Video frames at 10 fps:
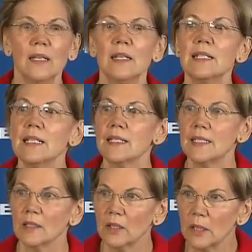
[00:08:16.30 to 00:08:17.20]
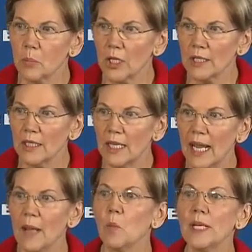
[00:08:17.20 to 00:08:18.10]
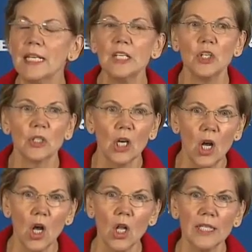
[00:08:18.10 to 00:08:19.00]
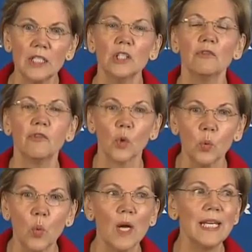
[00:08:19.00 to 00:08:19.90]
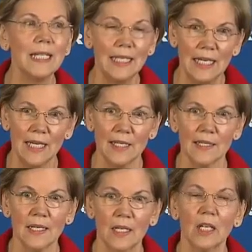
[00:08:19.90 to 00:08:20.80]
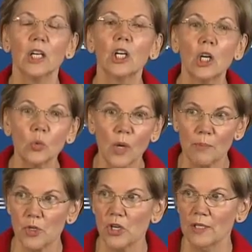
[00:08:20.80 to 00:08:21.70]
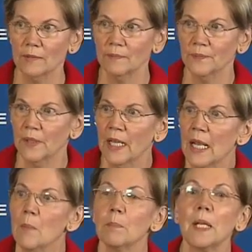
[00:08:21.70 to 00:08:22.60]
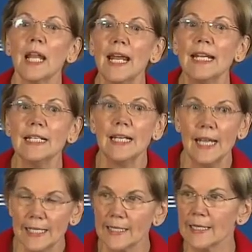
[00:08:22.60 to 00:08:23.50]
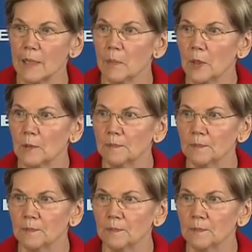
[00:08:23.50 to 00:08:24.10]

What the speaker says: This is deliberate, and we need to call it for what it is: corruption. Plain and simple.